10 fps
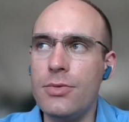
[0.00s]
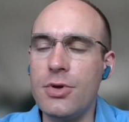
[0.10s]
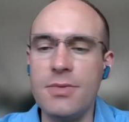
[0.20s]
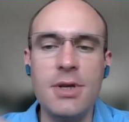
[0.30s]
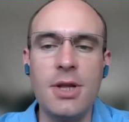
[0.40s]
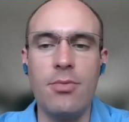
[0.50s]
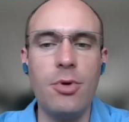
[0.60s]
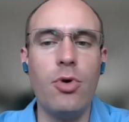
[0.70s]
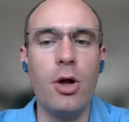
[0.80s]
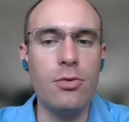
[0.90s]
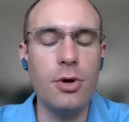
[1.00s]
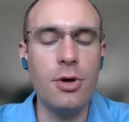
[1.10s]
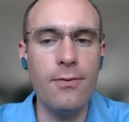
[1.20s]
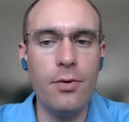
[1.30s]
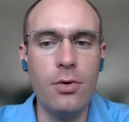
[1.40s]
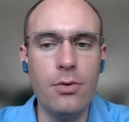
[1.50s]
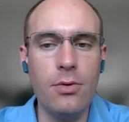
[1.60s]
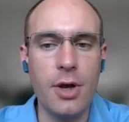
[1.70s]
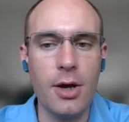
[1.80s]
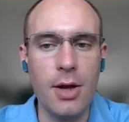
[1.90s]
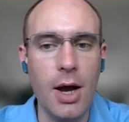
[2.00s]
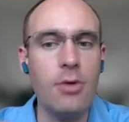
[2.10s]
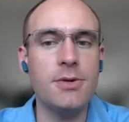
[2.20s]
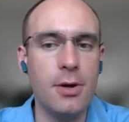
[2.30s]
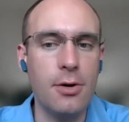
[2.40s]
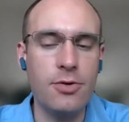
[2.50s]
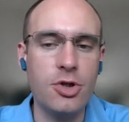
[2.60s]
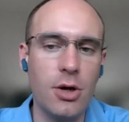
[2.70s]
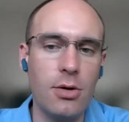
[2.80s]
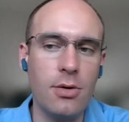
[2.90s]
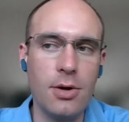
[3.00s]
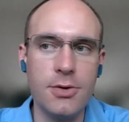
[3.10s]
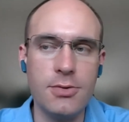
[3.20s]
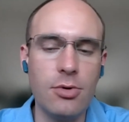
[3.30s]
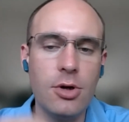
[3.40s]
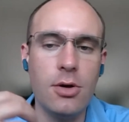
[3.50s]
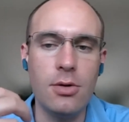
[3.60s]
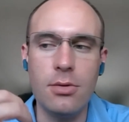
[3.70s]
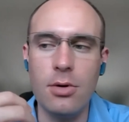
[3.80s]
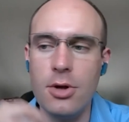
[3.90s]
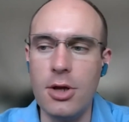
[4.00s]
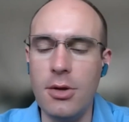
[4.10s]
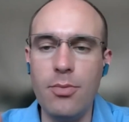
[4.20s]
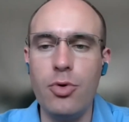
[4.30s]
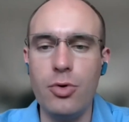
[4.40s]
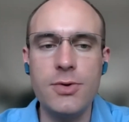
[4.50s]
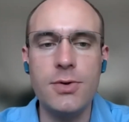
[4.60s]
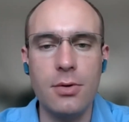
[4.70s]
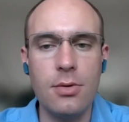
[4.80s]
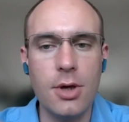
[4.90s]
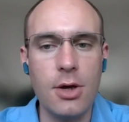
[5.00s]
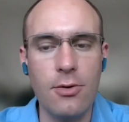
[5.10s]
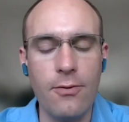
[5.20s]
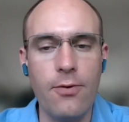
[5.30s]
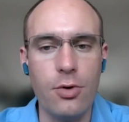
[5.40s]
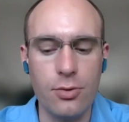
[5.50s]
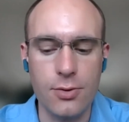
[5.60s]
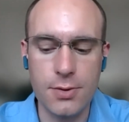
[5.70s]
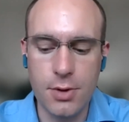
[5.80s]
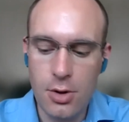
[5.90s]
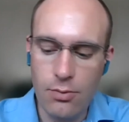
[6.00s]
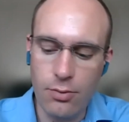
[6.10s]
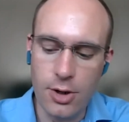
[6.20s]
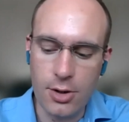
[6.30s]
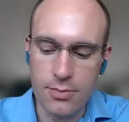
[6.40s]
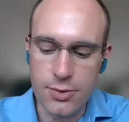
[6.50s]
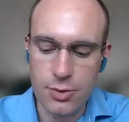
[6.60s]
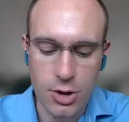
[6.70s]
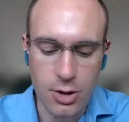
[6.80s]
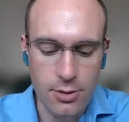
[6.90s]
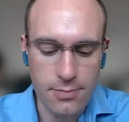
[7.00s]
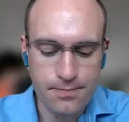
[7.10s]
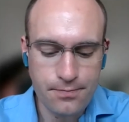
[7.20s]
something that people are looking for than outside of China. There's really an in-person kind of focus when it comes to China.